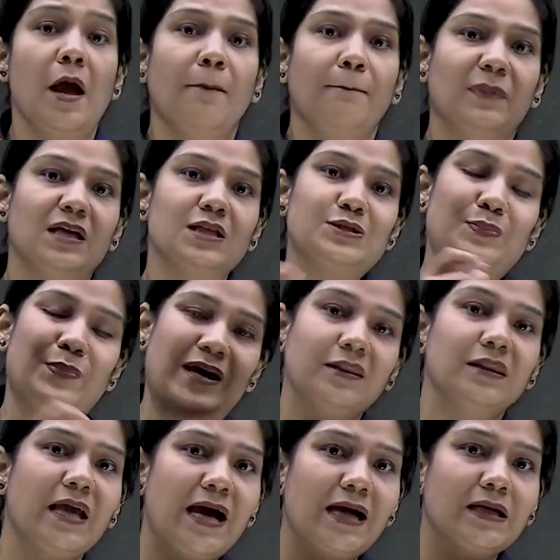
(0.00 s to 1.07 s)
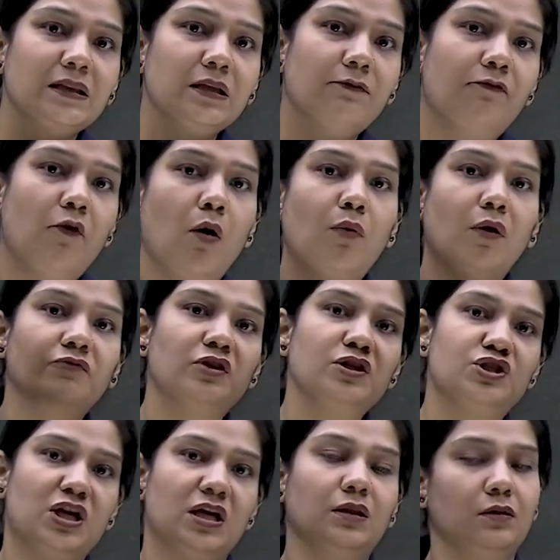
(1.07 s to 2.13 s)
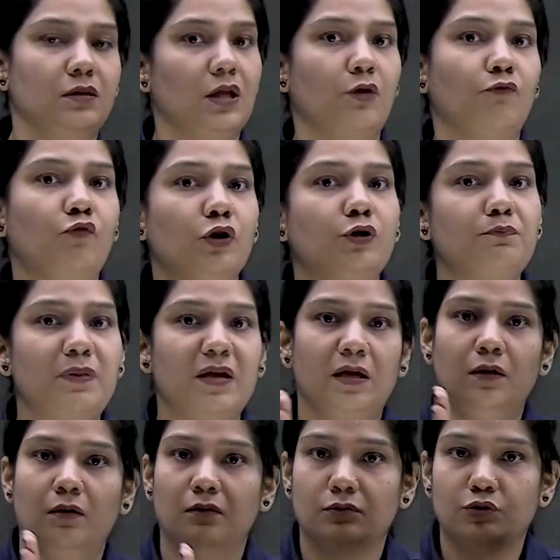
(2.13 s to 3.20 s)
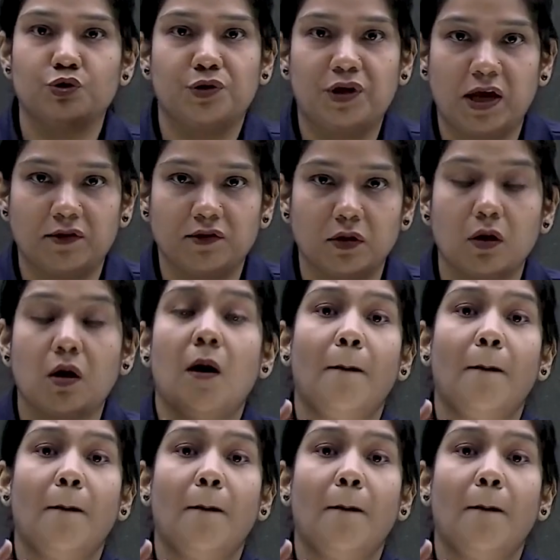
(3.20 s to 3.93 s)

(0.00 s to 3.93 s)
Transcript: Means when they are in the form of the gene, they would be together.